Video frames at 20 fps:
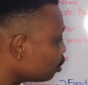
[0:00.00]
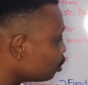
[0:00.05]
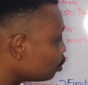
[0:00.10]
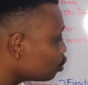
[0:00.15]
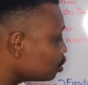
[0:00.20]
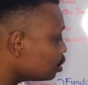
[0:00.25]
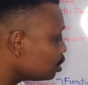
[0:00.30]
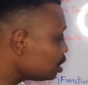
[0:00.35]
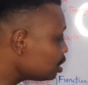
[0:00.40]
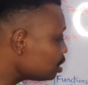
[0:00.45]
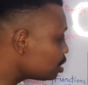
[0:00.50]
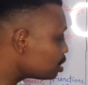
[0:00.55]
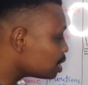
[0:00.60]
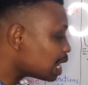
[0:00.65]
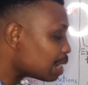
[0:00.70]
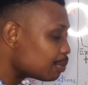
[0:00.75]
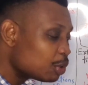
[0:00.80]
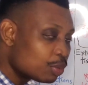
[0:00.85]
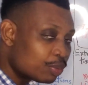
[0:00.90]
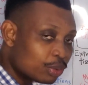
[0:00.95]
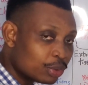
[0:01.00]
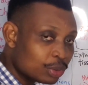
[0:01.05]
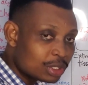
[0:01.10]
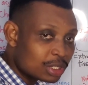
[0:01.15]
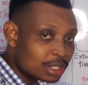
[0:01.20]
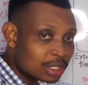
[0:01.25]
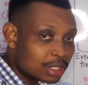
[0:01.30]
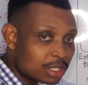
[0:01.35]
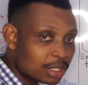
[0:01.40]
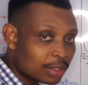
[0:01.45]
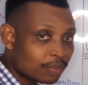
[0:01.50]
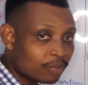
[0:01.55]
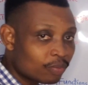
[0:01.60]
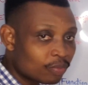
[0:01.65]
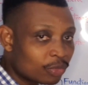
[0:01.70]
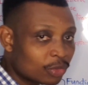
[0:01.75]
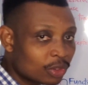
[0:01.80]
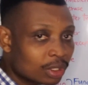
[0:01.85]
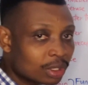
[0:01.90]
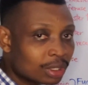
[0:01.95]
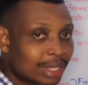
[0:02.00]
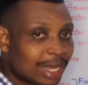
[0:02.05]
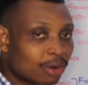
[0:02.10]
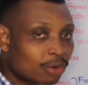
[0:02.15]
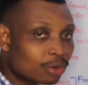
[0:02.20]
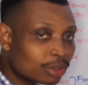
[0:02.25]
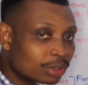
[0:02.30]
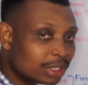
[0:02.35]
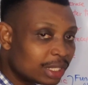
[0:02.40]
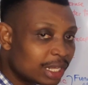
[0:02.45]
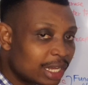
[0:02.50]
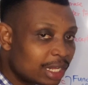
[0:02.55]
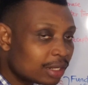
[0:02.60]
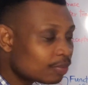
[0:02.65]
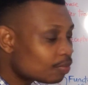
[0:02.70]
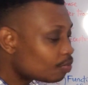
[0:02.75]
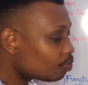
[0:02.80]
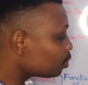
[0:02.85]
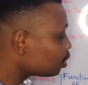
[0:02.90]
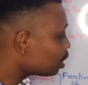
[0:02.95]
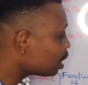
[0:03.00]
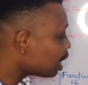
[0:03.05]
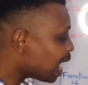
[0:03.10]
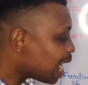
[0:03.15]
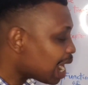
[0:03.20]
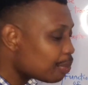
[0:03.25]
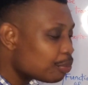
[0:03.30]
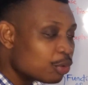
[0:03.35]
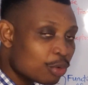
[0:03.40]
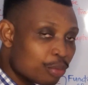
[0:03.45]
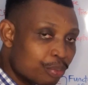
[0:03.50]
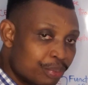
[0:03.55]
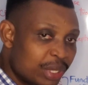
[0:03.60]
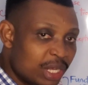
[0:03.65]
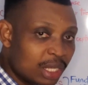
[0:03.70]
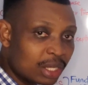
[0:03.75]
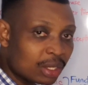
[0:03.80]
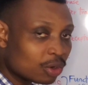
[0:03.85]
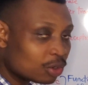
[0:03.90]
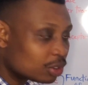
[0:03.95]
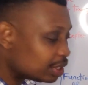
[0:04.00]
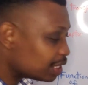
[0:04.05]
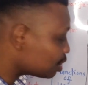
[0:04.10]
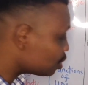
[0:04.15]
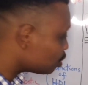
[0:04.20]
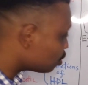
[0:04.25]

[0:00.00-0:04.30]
to these lipoproteins that contain ApoB on their